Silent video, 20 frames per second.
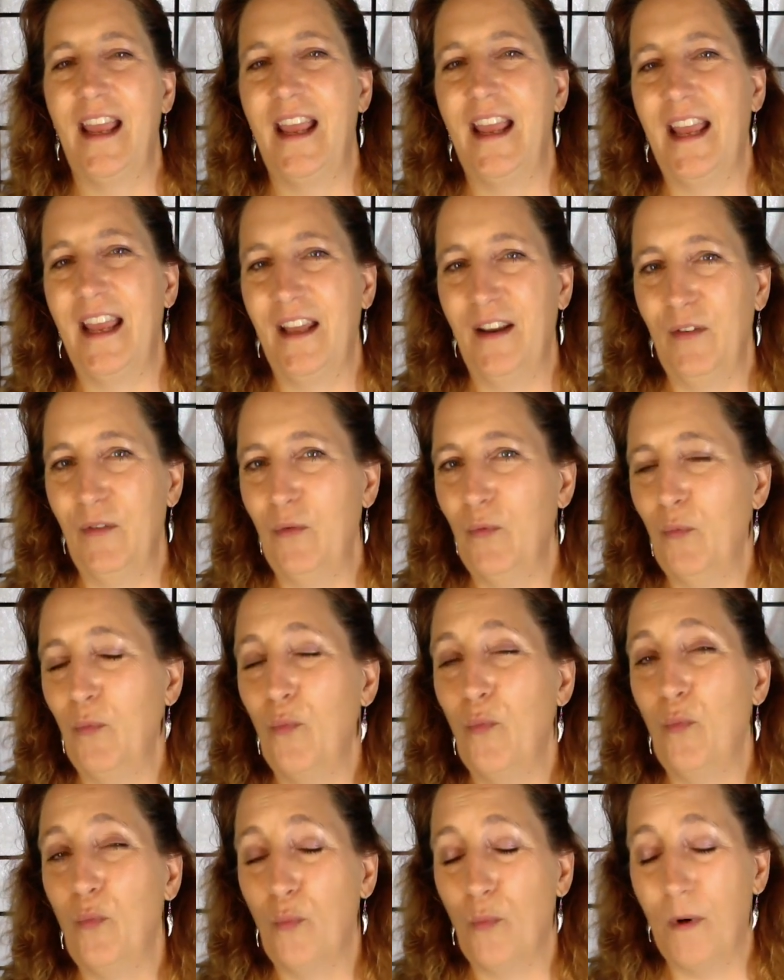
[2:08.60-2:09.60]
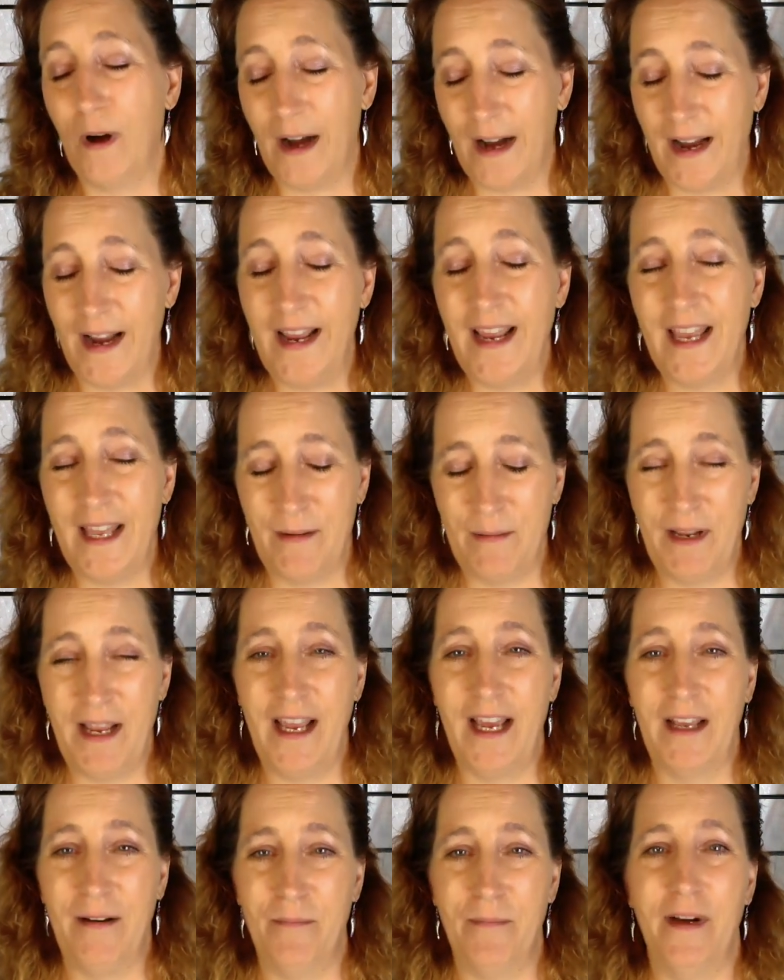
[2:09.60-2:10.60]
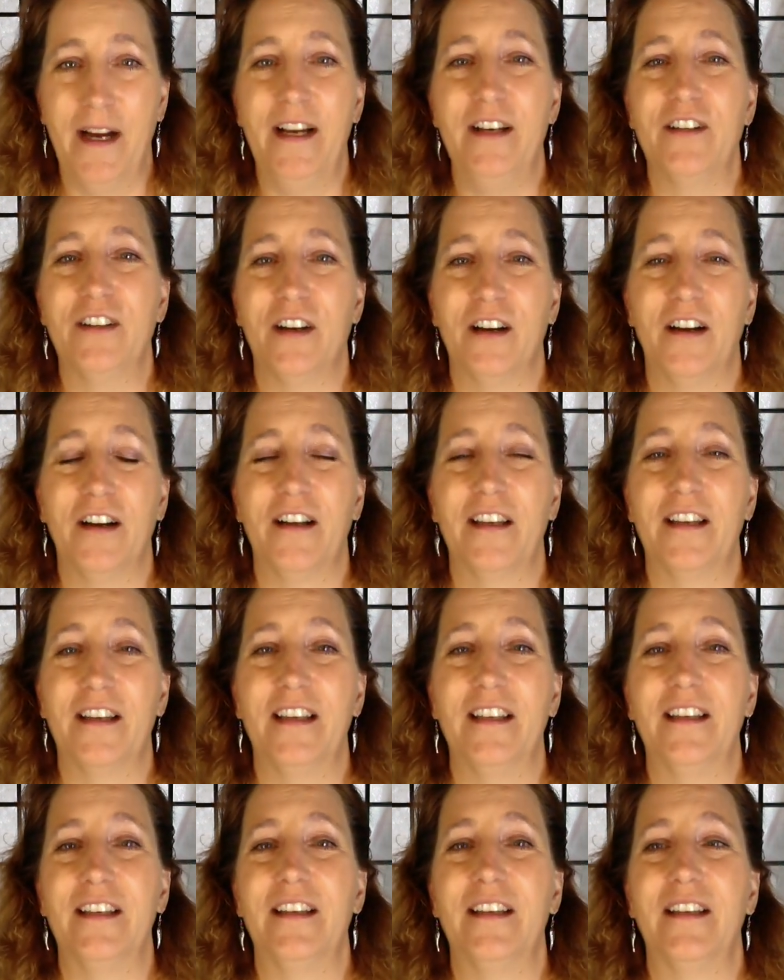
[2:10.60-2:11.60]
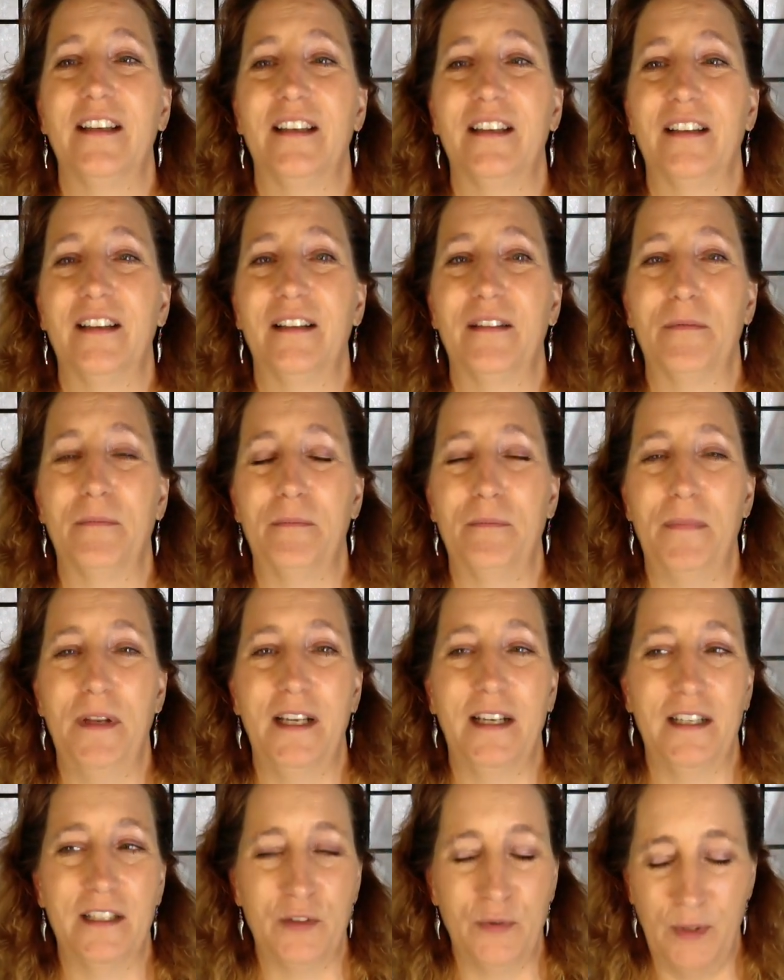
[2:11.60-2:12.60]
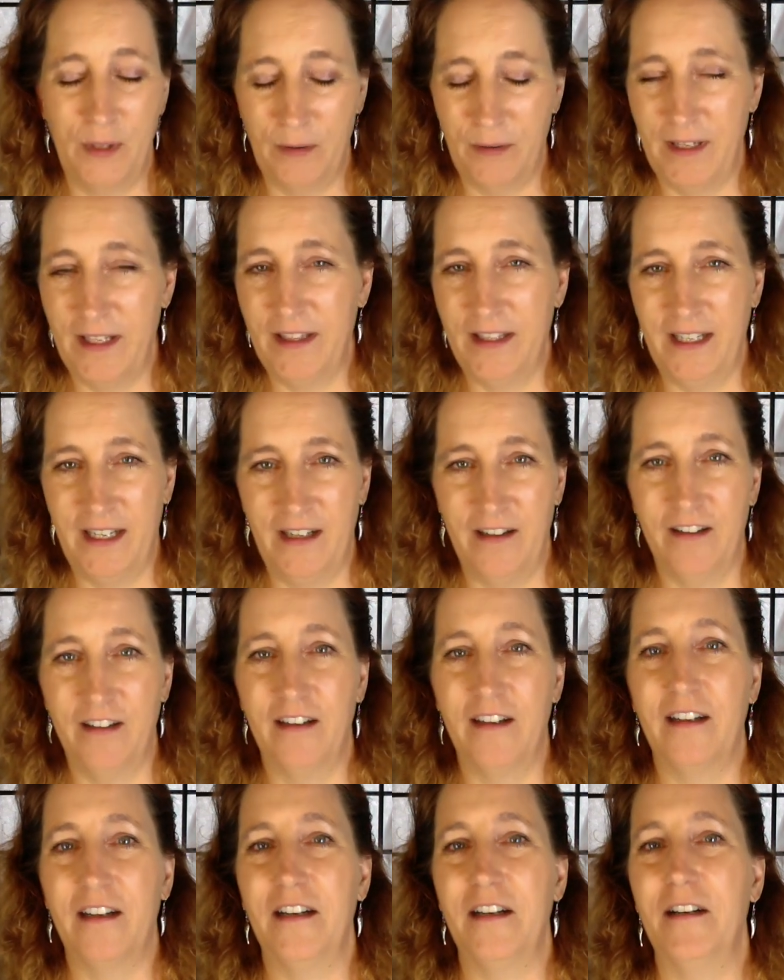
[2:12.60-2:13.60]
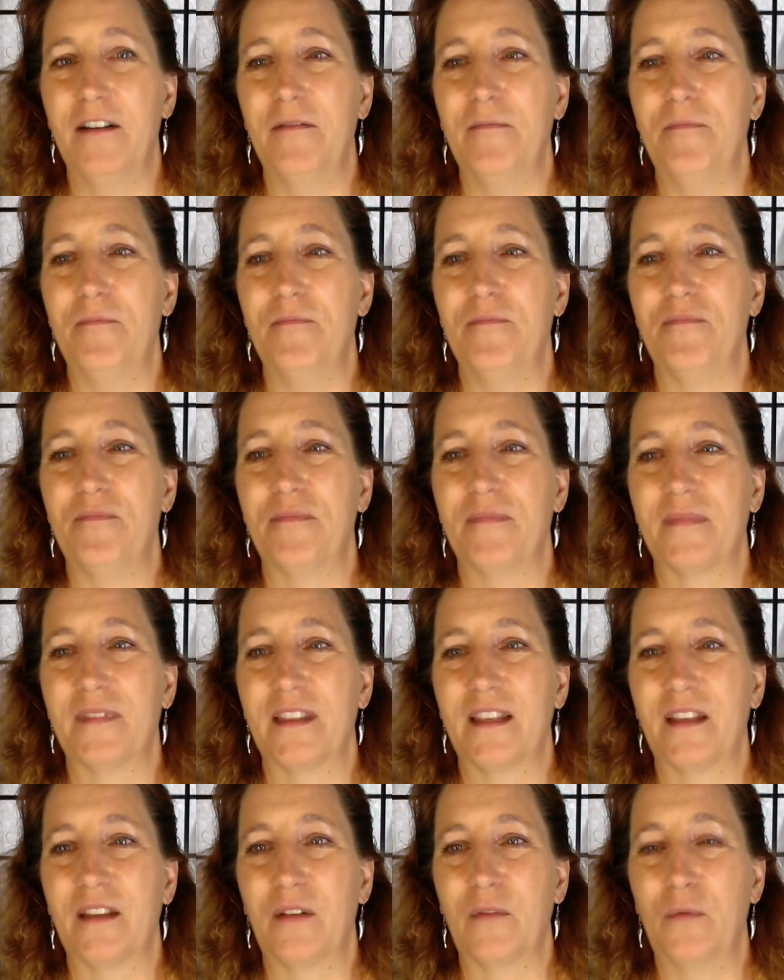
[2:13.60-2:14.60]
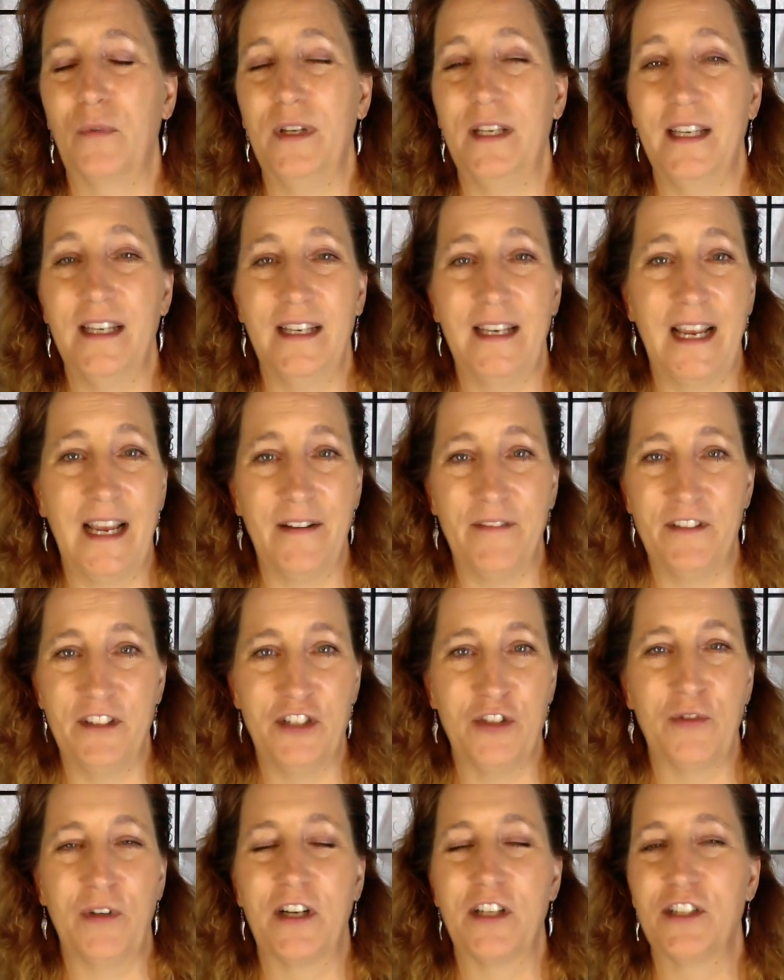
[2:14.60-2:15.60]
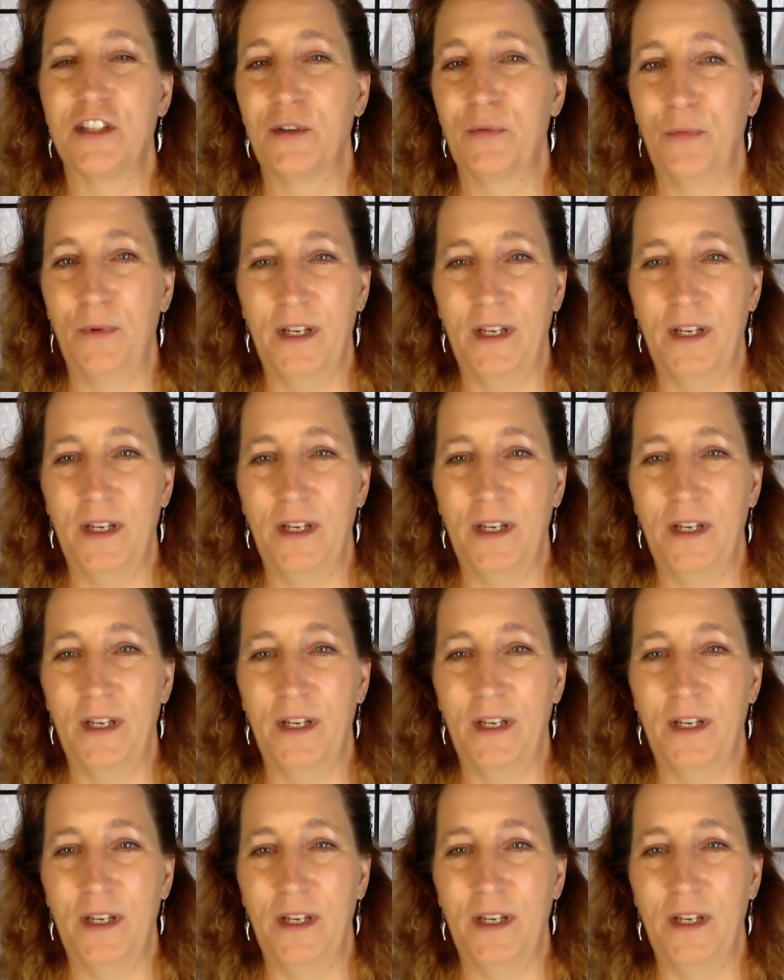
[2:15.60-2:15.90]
And I had my target because we were in there. We didn't have instruction.